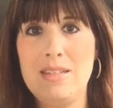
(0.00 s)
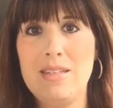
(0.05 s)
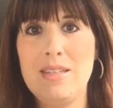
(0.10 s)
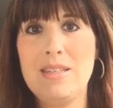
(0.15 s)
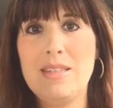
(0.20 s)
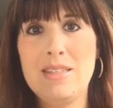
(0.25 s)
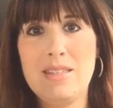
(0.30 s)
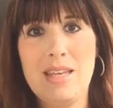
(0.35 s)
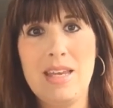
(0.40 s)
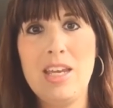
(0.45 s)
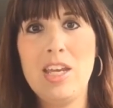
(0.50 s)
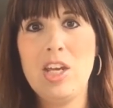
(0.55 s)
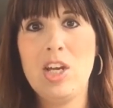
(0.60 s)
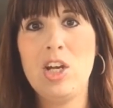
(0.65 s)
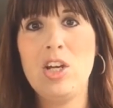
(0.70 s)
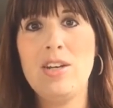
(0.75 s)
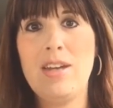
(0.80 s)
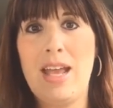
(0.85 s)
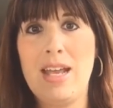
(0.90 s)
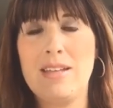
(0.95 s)
to sit
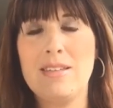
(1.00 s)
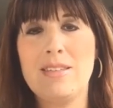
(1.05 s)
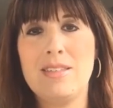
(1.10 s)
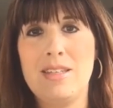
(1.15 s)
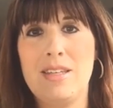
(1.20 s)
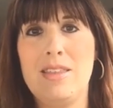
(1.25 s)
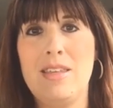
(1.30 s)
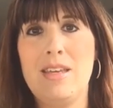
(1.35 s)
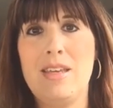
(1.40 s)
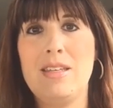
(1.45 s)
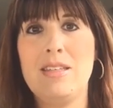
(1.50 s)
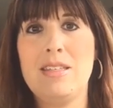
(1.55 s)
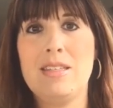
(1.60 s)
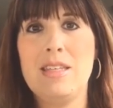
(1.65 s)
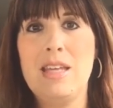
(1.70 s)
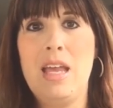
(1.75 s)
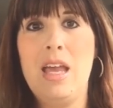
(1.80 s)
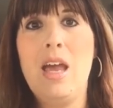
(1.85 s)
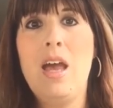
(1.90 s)
here next to this